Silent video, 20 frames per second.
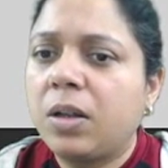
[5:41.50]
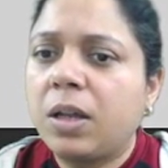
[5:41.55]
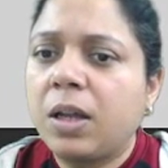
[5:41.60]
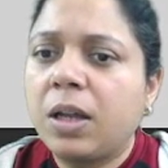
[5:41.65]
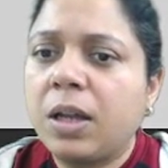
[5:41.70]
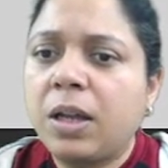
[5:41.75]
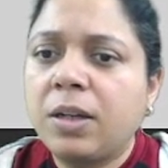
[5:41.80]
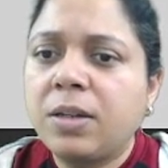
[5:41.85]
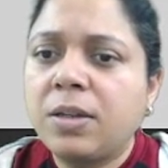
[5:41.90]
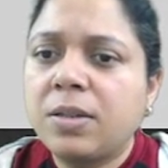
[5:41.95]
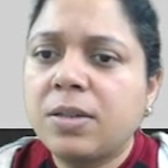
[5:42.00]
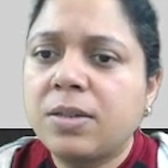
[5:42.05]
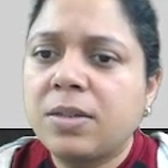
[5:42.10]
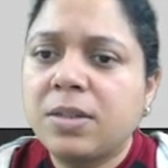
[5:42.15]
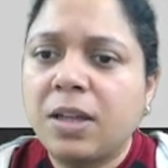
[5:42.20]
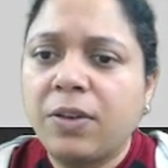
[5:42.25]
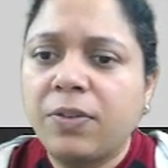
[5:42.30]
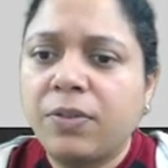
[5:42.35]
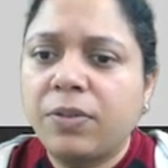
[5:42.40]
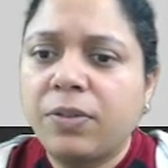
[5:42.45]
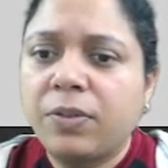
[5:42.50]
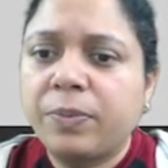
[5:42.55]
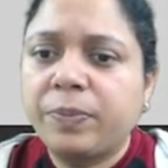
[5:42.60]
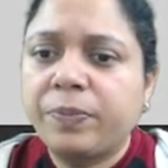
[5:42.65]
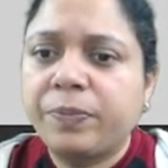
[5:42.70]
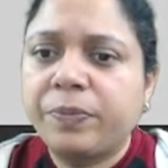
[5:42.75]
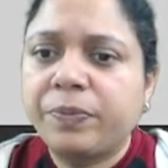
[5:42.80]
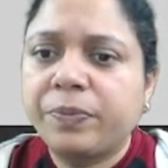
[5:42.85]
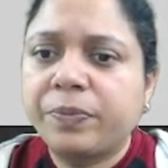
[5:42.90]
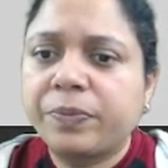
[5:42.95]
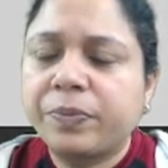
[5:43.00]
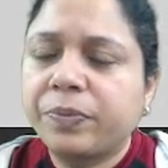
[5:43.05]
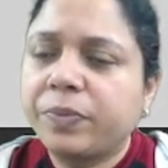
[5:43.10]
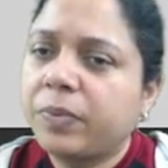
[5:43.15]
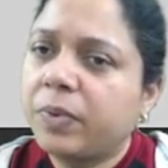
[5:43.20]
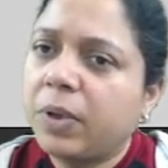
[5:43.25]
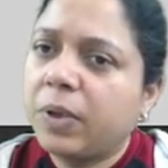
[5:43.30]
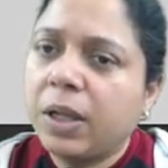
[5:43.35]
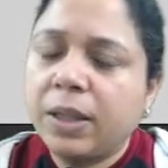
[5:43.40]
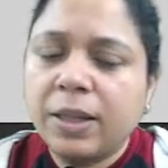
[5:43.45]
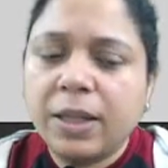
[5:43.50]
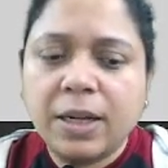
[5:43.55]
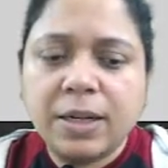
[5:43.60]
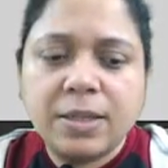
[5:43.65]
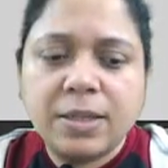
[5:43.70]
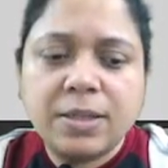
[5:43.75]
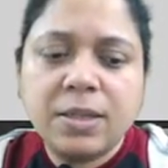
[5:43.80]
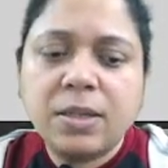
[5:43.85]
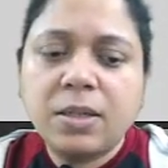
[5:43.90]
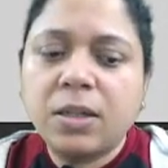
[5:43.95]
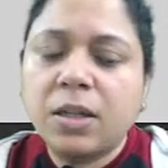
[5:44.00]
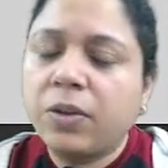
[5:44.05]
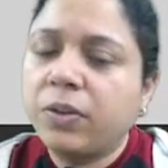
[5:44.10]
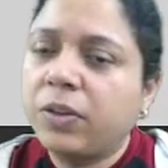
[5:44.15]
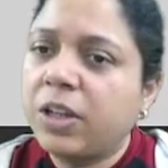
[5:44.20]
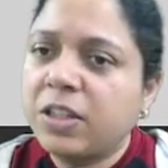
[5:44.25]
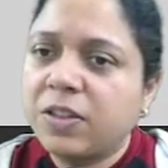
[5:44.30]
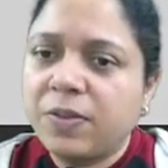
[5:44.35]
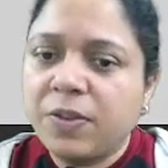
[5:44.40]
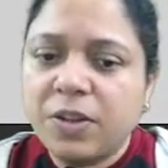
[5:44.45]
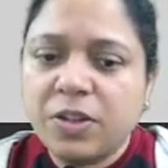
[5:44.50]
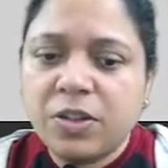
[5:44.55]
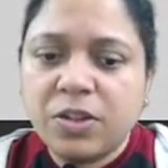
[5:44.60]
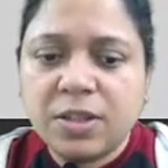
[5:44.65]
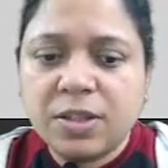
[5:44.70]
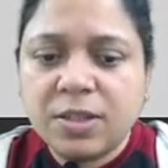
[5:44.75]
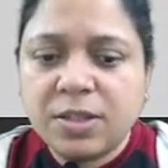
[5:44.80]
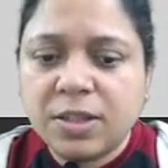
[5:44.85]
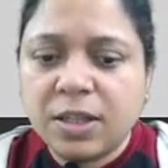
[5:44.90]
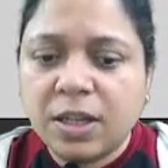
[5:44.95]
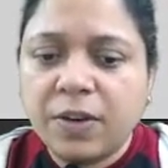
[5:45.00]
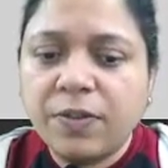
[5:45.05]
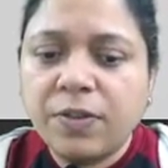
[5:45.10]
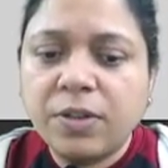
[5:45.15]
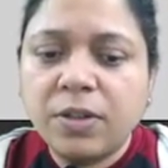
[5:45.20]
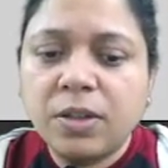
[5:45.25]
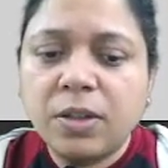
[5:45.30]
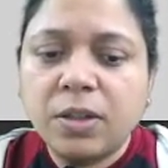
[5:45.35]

and save. And that's it. Now the SVG is saved.